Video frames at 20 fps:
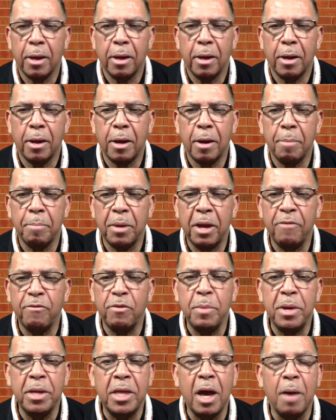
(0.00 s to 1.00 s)
um, giving
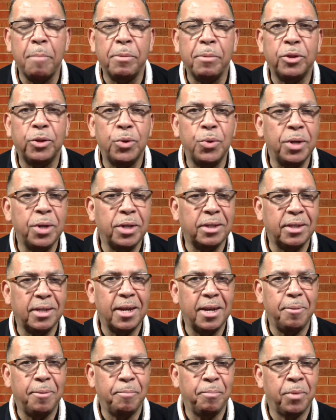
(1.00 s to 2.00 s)
me the
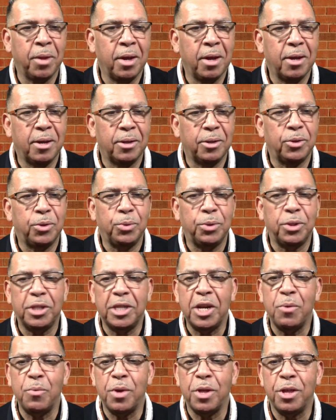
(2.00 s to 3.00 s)
opportunity to
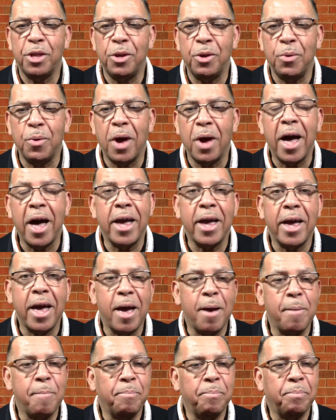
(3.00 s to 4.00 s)
share with you. I
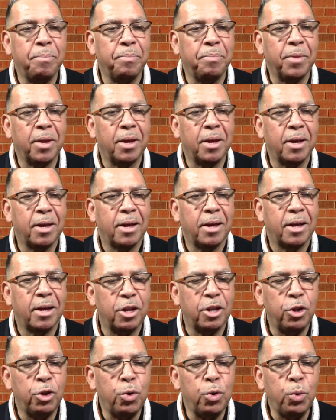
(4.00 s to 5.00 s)
am
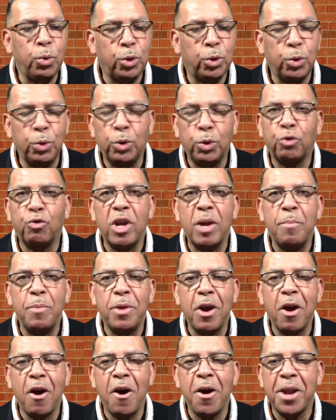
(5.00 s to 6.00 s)
new to
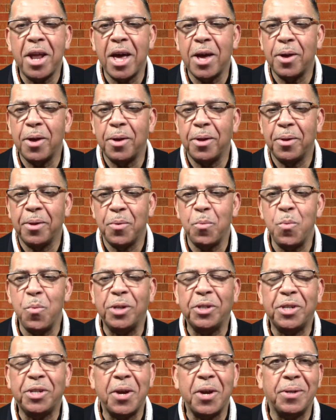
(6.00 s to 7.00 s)
StreamYard. I wish
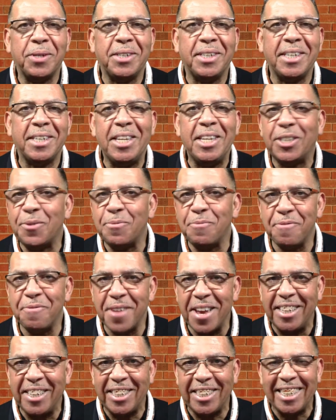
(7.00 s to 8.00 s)
I could see some
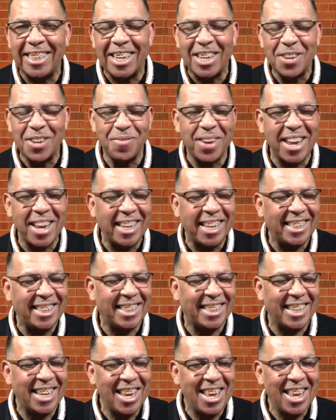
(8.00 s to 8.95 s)
faces in the place.